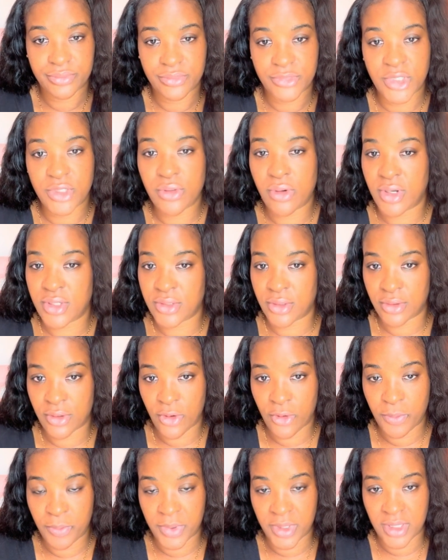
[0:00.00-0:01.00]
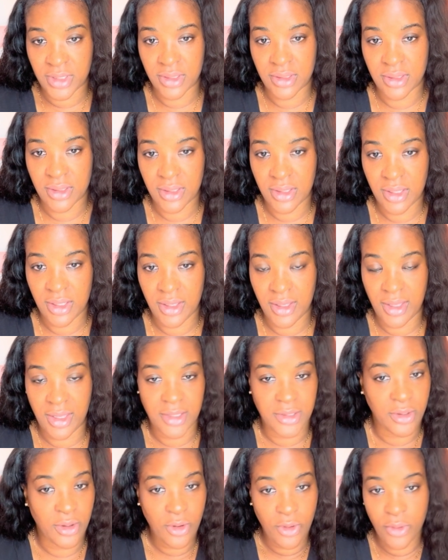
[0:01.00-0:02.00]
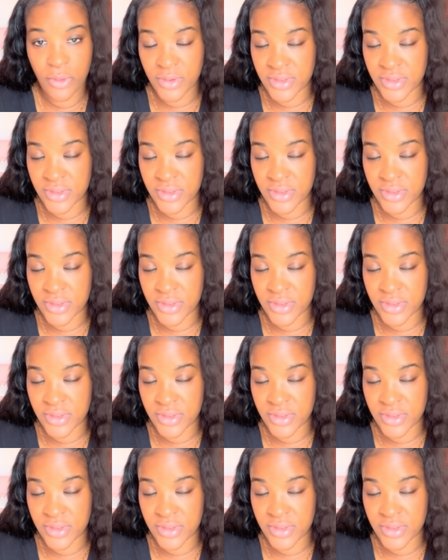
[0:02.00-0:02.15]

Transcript: the door is going to open. And the whole